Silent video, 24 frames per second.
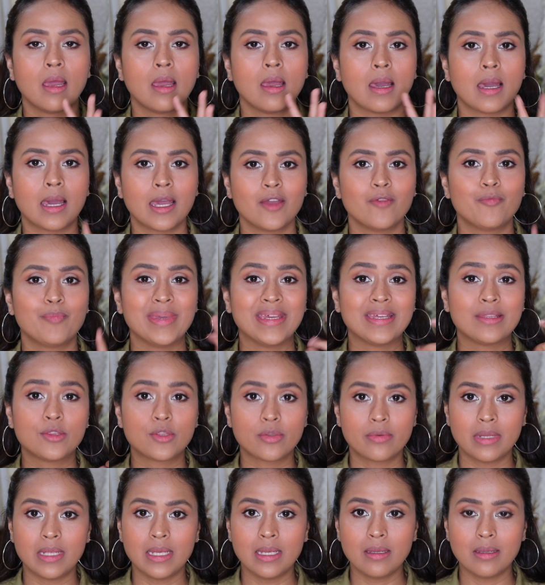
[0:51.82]
I have picked
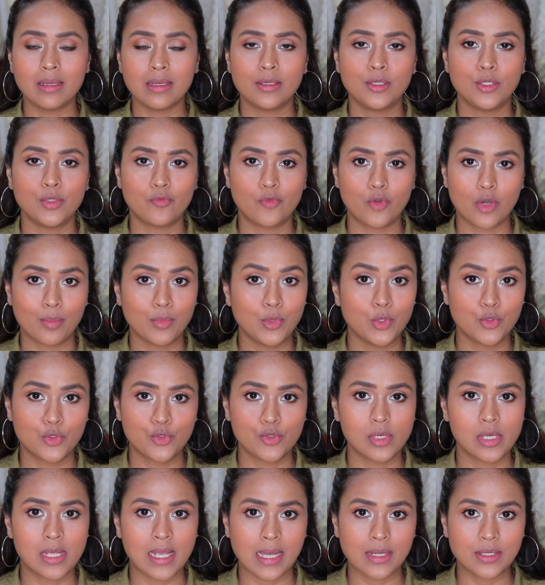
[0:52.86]
3 from
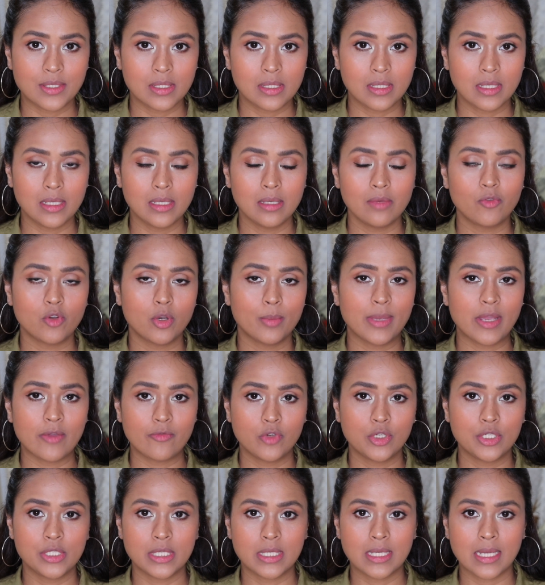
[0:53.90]
neutral category, from
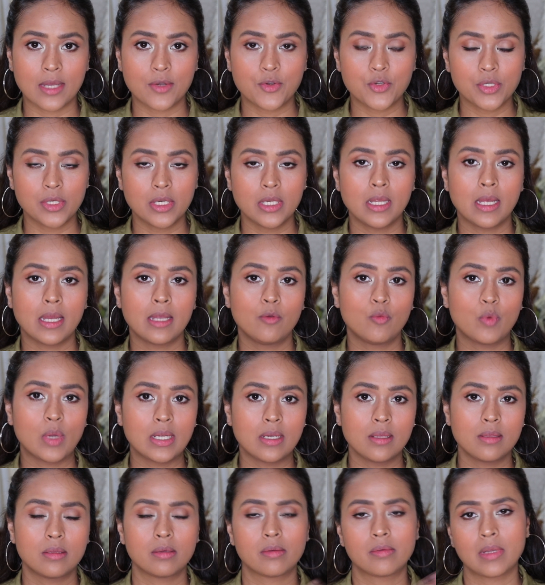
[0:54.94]
everyday category, and one
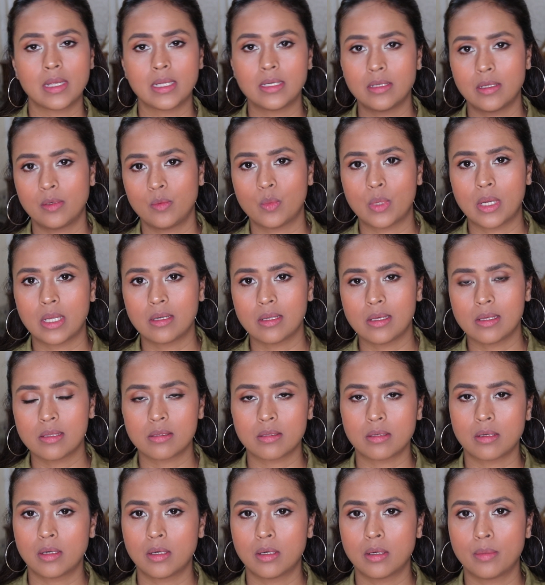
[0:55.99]
is a red and one is
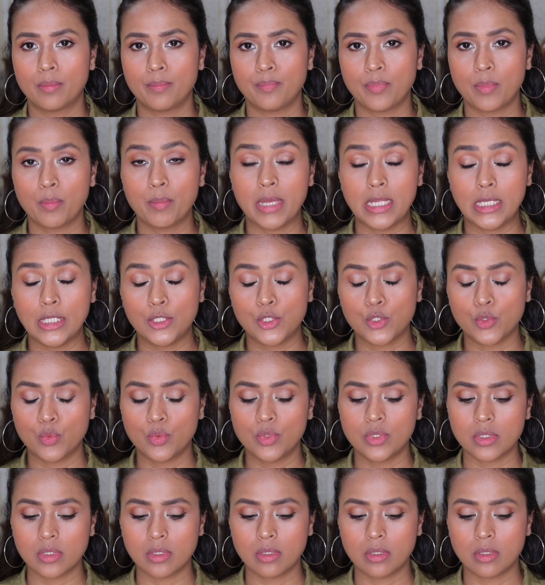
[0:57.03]
a very toned